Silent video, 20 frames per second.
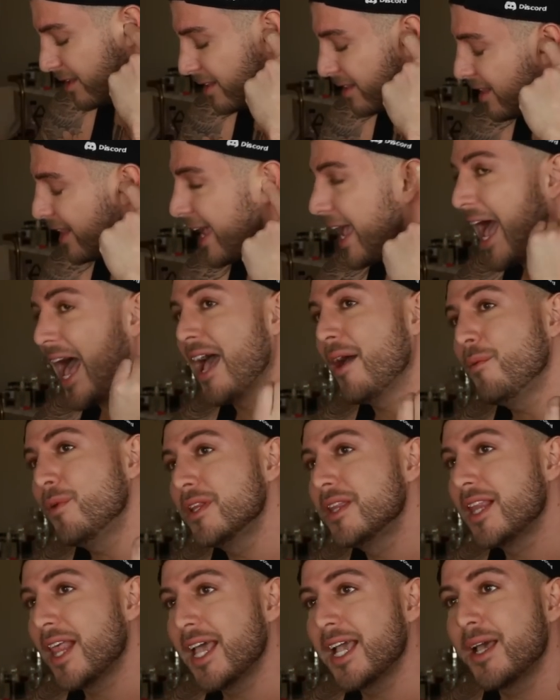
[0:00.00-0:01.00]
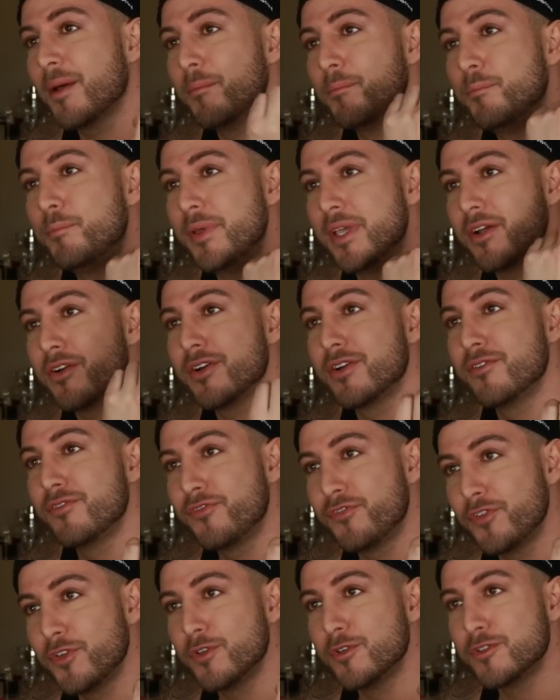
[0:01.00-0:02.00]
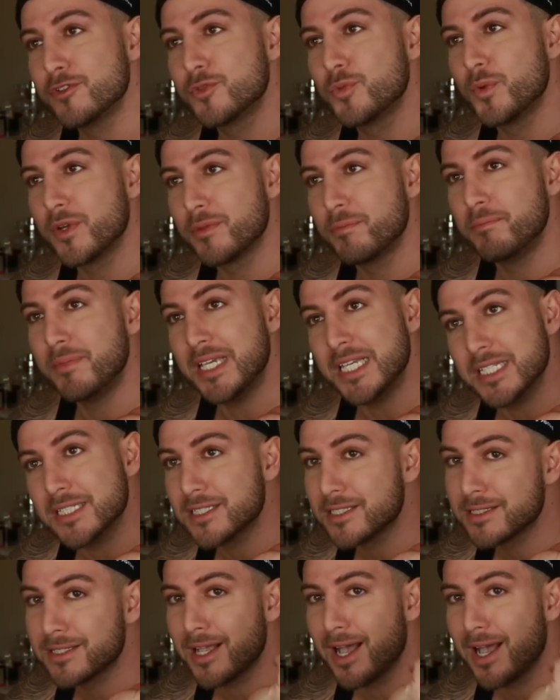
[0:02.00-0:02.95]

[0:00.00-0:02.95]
Like, I would like beer infused with meats.